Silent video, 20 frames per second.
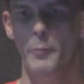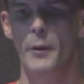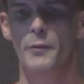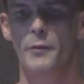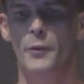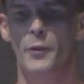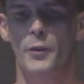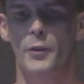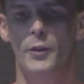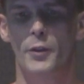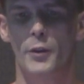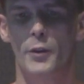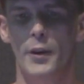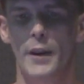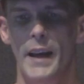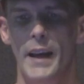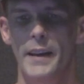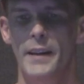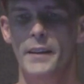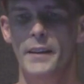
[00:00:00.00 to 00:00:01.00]
we've
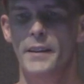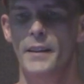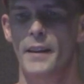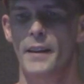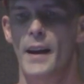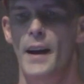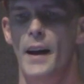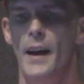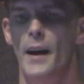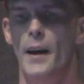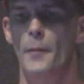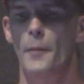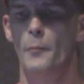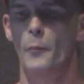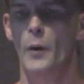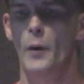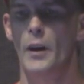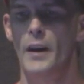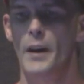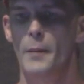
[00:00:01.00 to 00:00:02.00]
created,
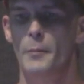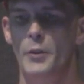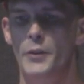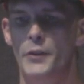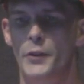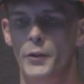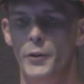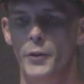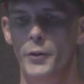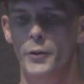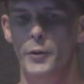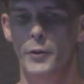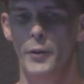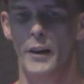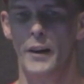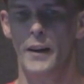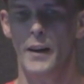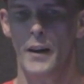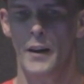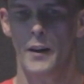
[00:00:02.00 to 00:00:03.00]
um, we're able to
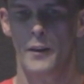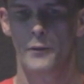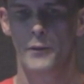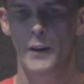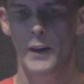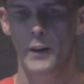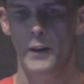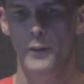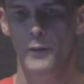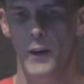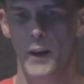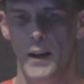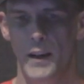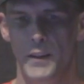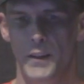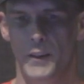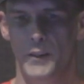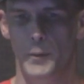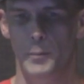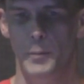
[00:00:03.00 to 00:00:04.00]
verify
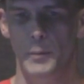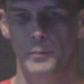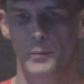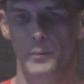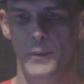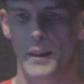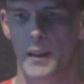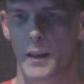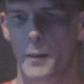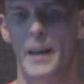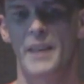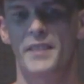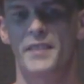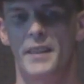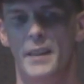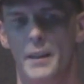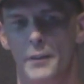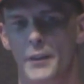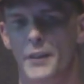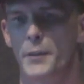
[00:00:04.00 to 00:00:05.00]
the
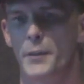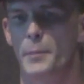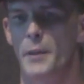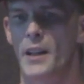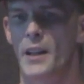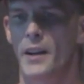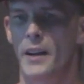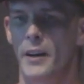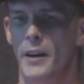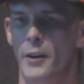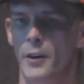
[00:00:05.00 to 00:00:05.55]
capacity of a supplier